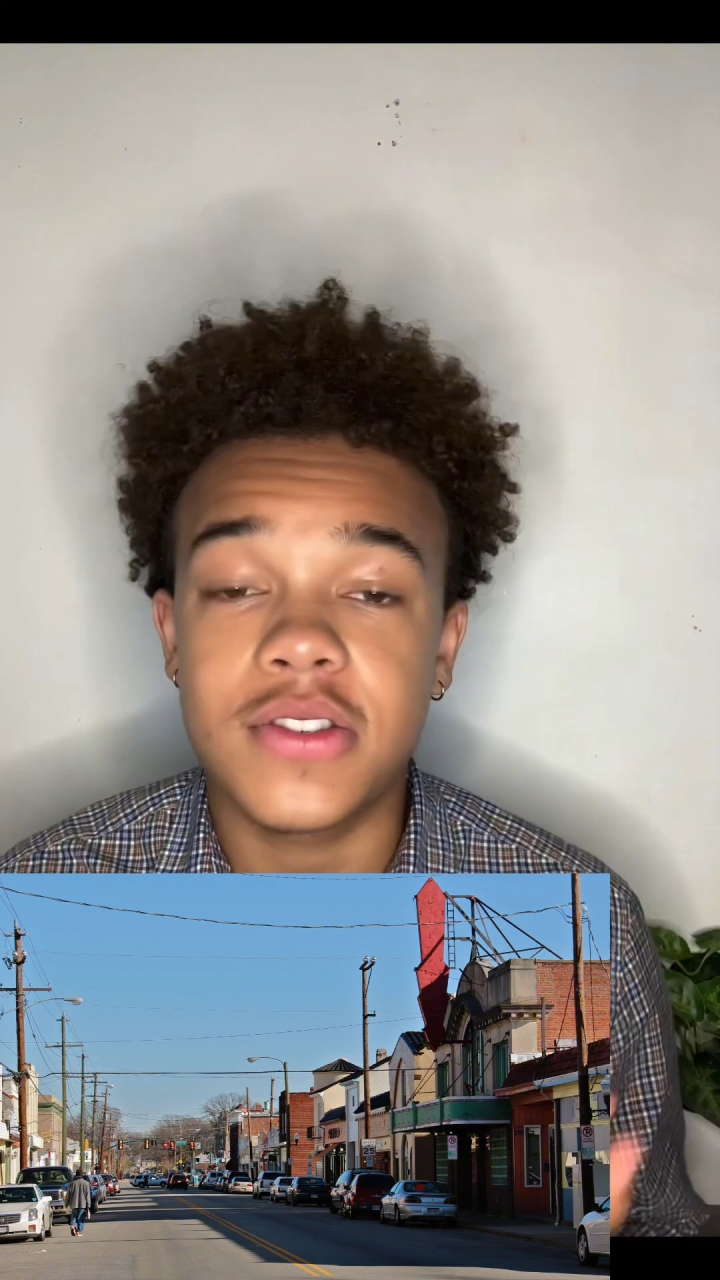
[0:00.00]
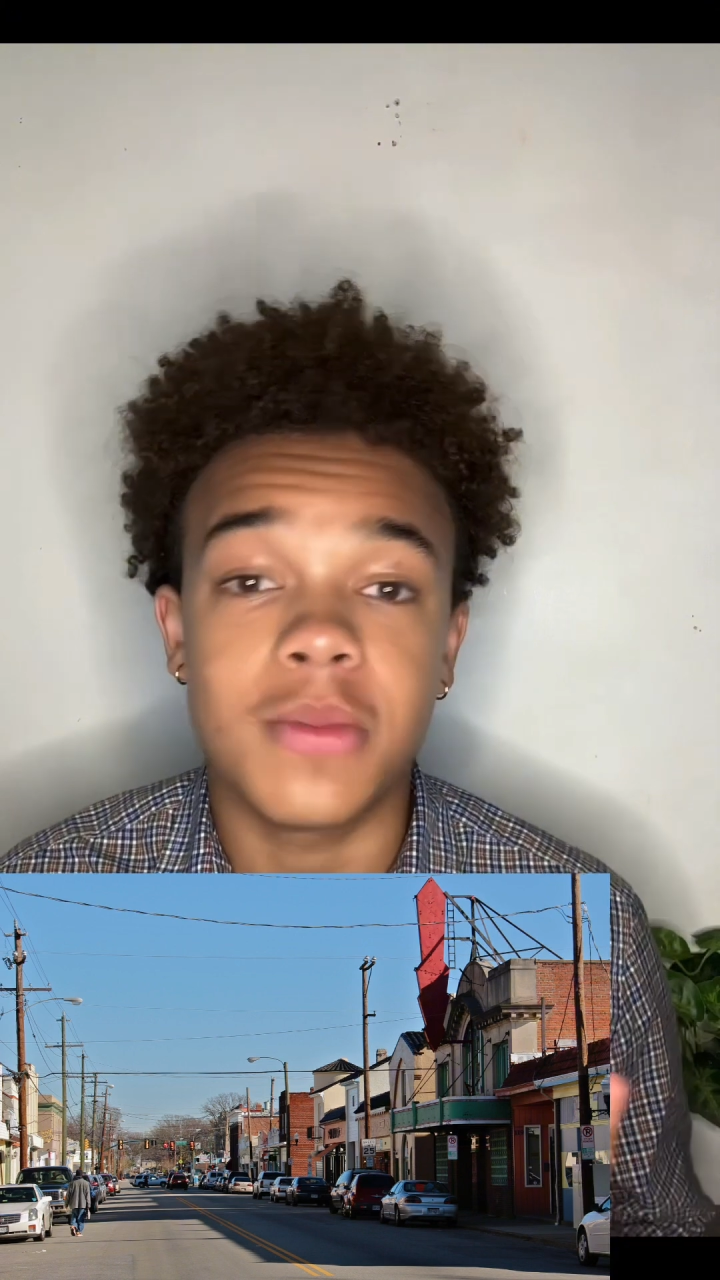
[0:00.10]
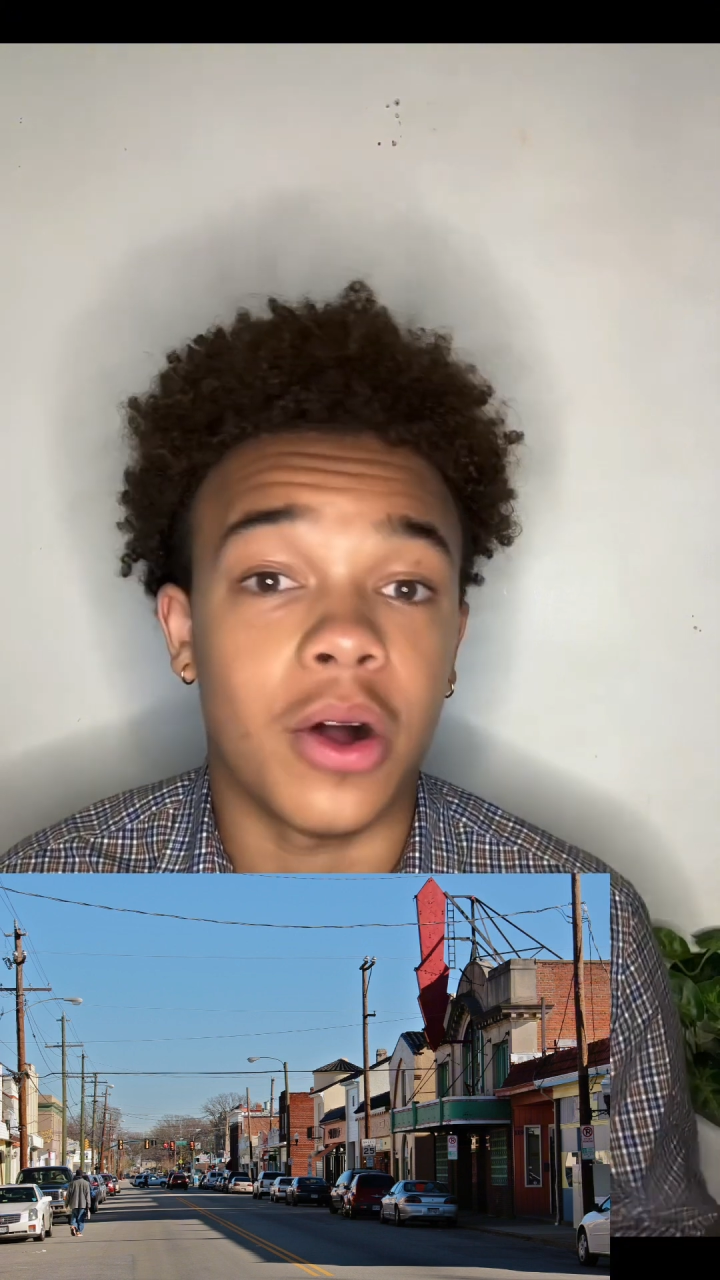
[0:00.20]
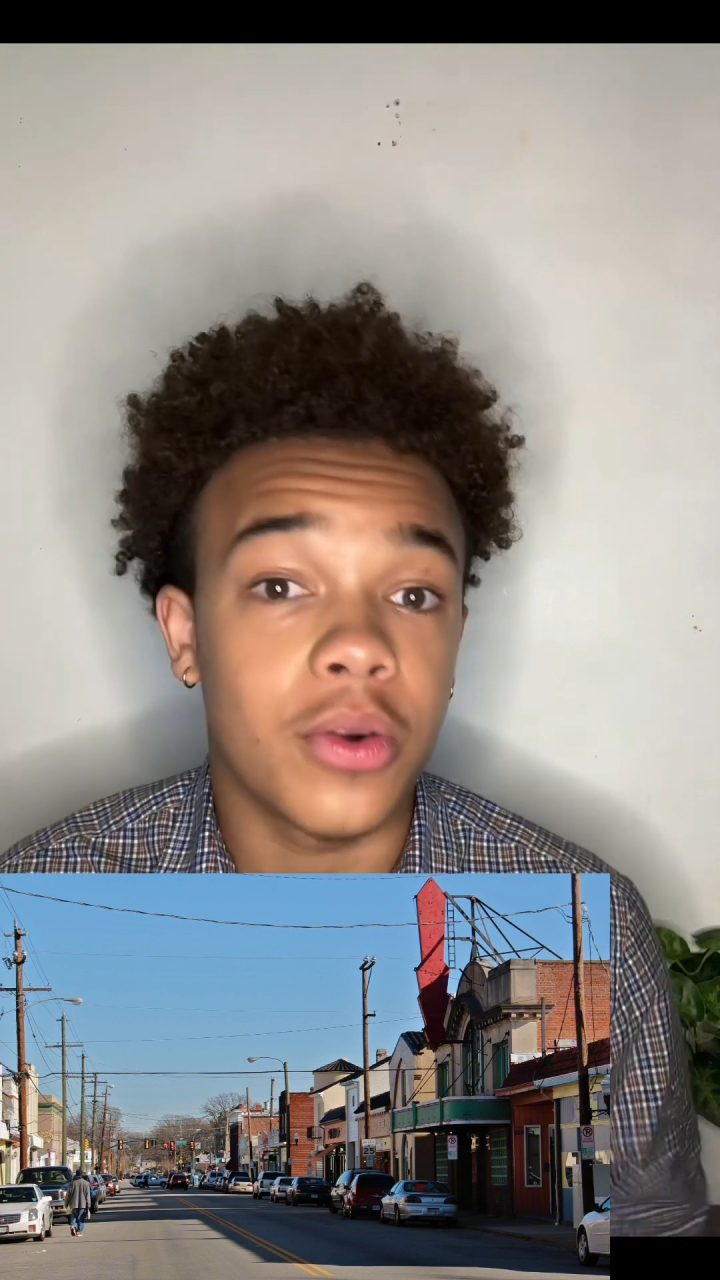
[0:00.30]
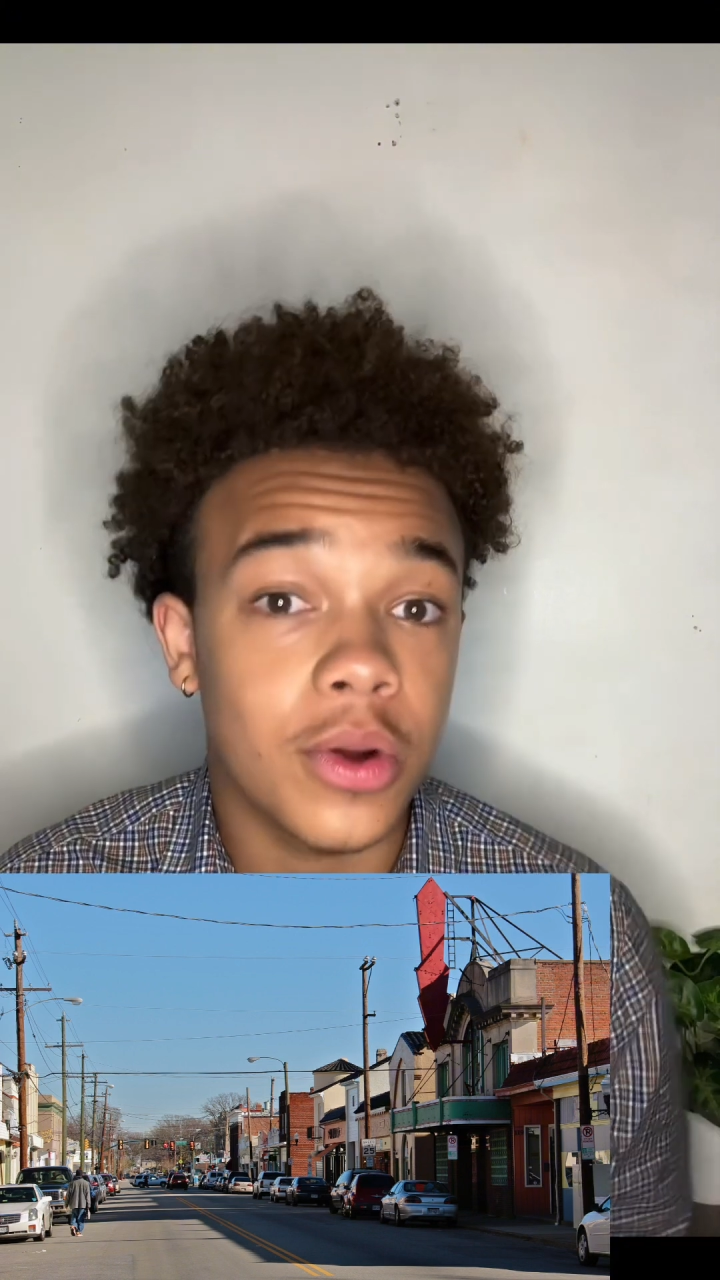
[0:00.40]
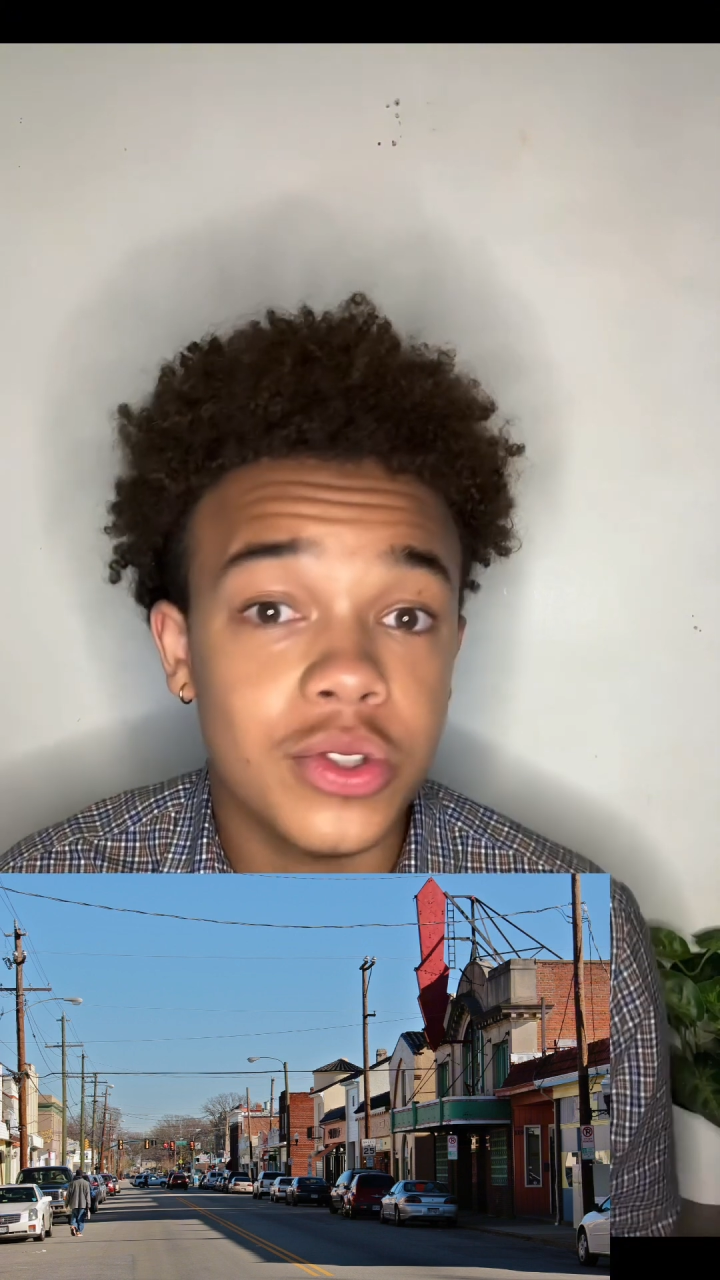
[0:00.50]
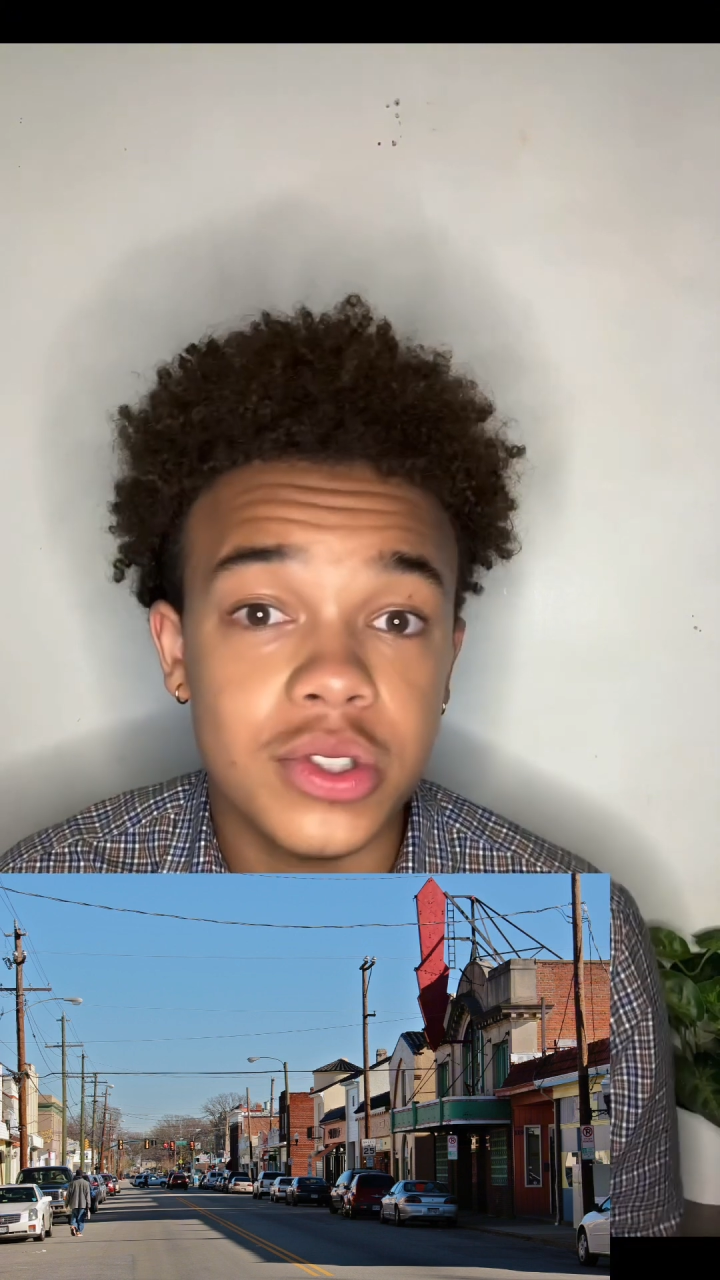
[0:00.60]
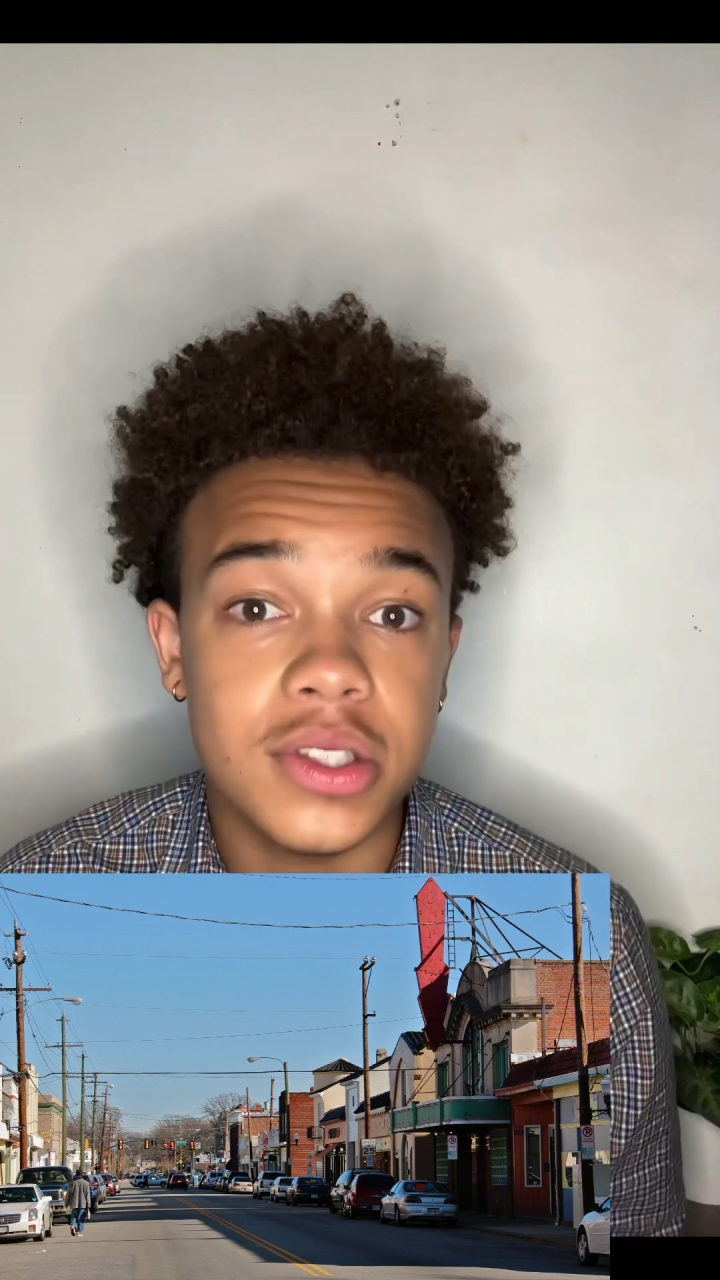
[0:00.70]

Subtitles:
small grocery